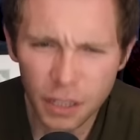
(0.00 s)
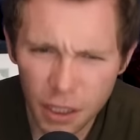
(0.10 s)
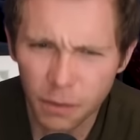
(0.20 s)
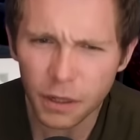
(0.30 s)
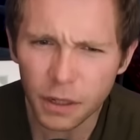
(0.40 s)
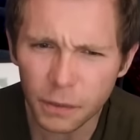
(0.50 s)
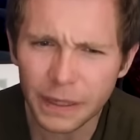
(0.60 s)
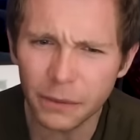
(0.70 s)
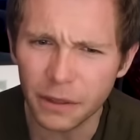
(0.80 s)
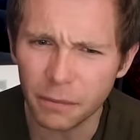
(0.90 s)
Do you
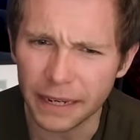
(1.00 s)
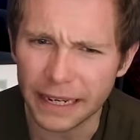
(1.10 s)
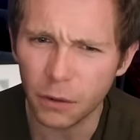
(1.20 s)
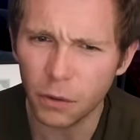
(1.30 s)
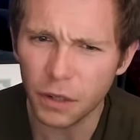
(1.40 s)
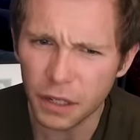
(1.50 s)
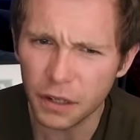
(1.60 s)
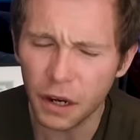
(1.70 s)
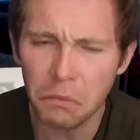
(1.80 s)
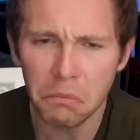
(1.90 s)
agree with me or do you
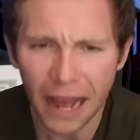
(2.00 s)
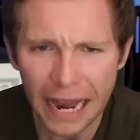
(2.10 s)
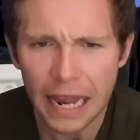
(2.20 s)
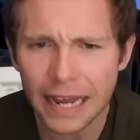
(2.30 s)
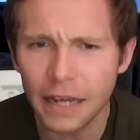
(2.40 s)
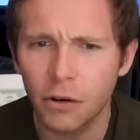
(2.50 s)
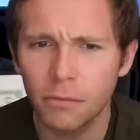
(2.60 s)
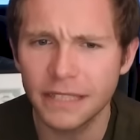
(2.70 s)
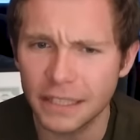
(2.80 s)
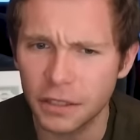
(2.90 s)
go, I like
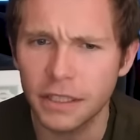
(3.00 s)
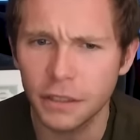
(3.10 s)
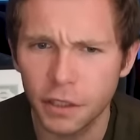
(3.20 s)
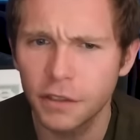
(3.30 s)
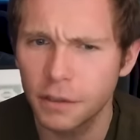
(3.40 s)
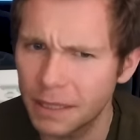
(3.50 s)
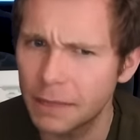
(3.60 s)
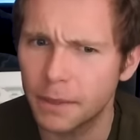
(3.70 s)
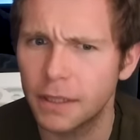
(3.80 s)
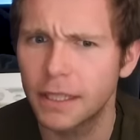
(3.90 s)
competition. It shows a
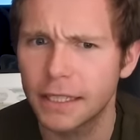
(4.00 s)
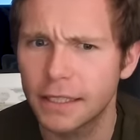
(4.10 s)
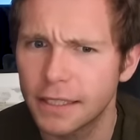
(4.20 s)
big market?